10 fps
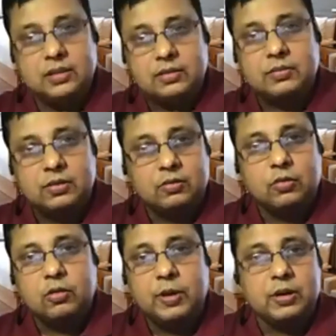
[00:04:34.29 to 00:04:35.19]
go
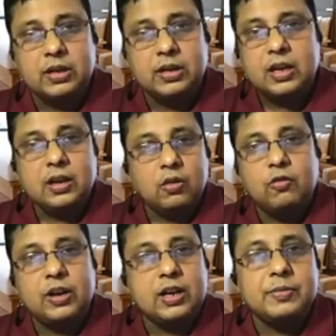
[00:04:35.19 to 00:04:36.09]
about
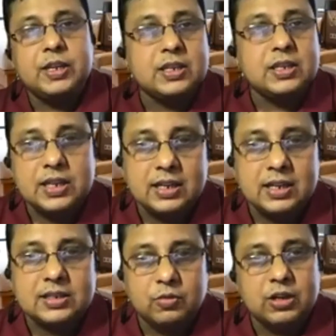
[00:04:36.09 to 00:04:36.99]
overcoming these
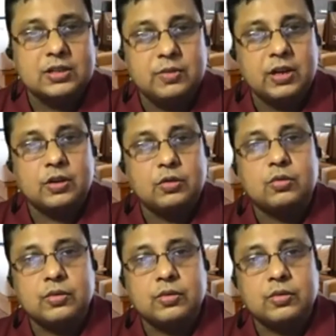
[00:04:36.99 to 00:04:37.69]
challenges? What does one do?